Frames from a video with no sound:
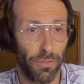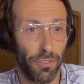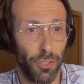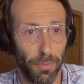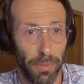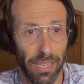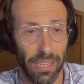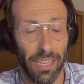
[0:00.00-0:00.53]

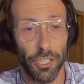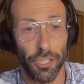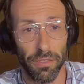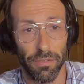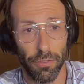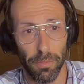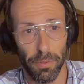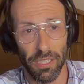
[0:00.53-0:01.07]
new medication
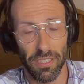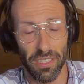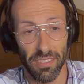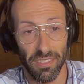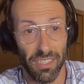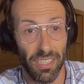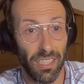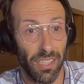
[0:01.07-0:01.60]
for
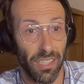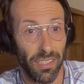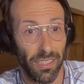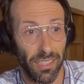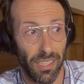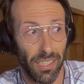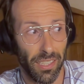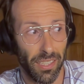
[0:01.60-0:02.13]

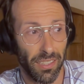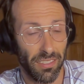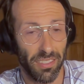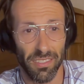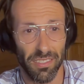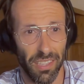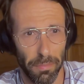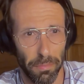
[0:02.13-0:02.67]
PTSD
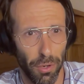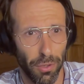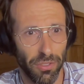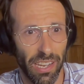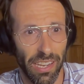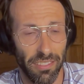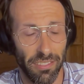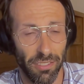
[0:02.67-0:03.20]
since like
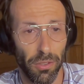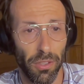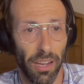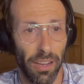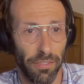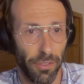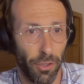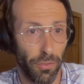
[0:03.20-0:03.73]
Prozac and
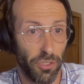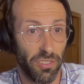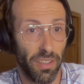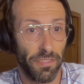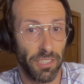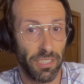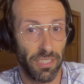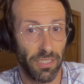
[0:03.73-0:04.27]
Zoloft over
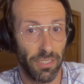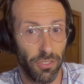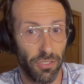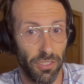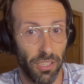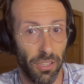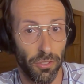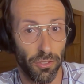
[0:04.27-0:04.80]
17 years
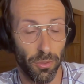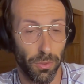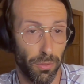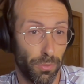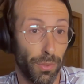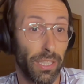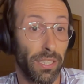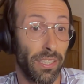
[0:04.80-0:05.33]
ago. So we're
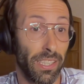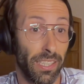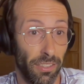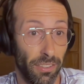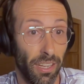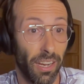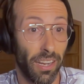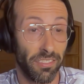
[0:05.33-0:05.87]
really at a
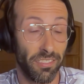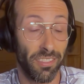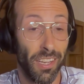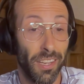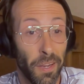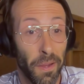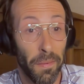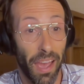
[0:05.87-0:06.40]
loss.
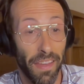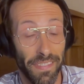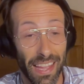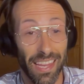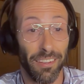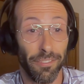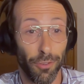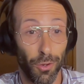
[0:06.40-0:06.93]
And
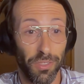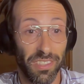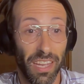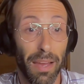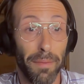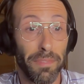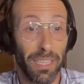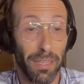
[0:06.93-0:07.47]
then, of course,
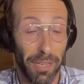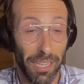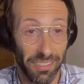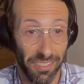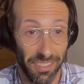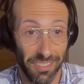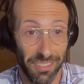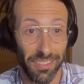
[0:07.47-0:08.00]

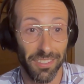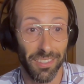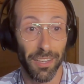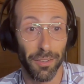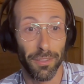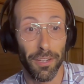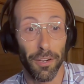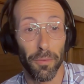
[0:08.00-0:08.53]
MDMA-assisted
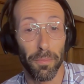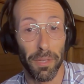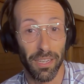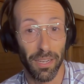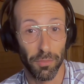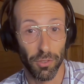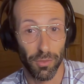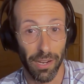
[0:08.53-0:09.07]
psychotherapy
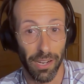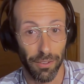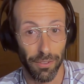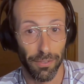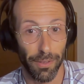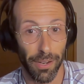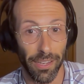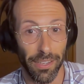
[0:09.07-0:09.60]
comes around,
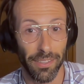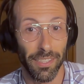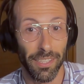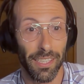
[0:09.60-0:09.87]
right?